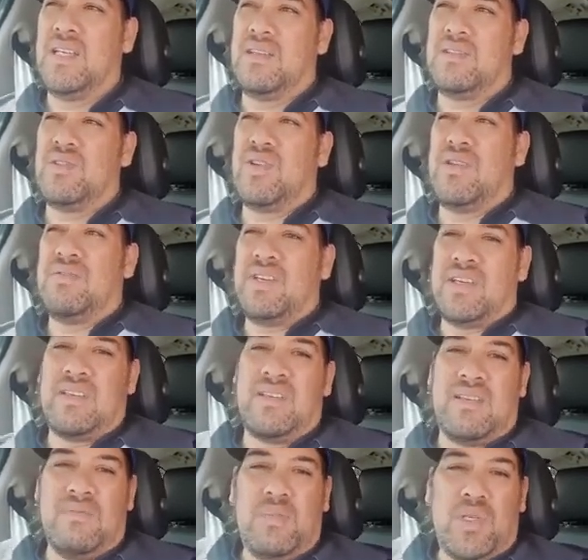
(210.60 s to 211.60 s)
yeah,
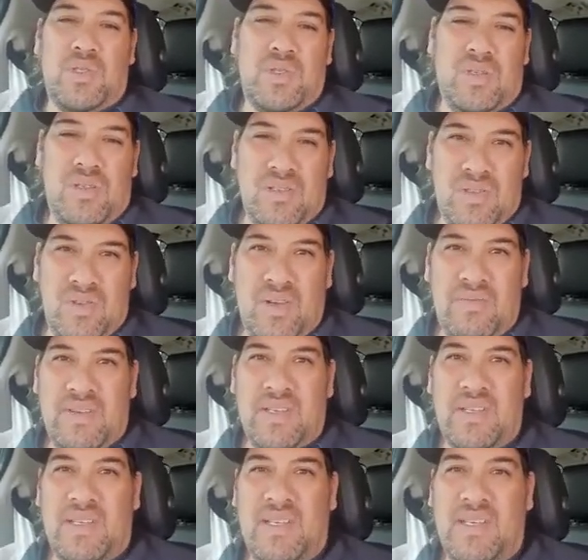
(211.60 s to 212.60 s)
traffic, the module on
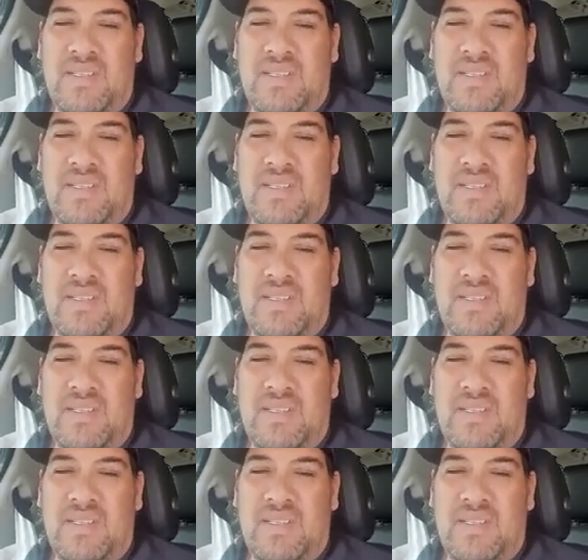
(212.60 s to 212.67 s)
traffic